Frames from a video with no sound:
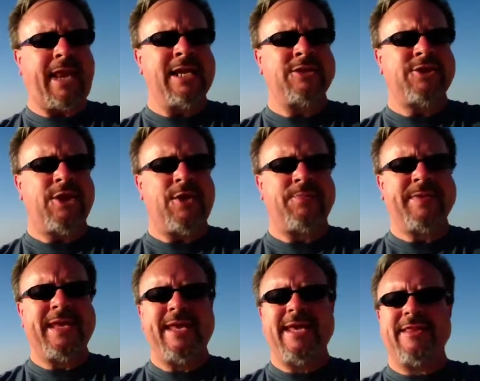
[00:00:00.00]
And so
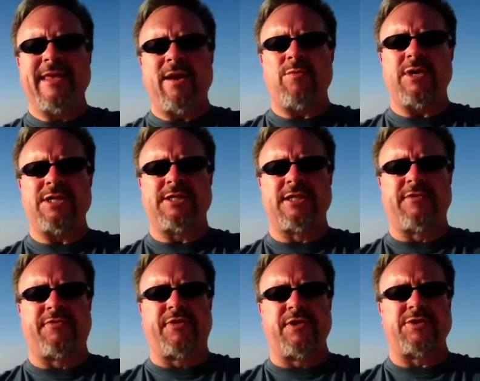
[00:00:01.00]
that was
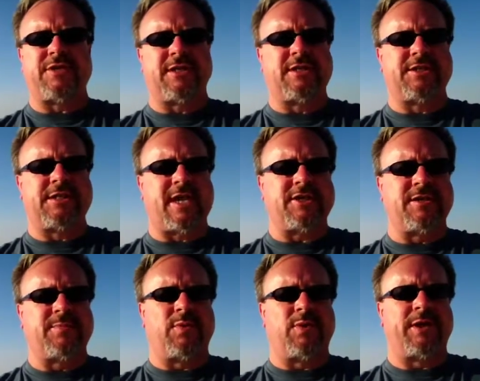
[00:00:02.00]
the first
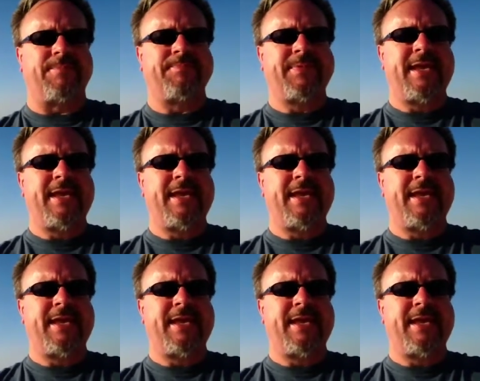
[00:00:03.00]
discussion board.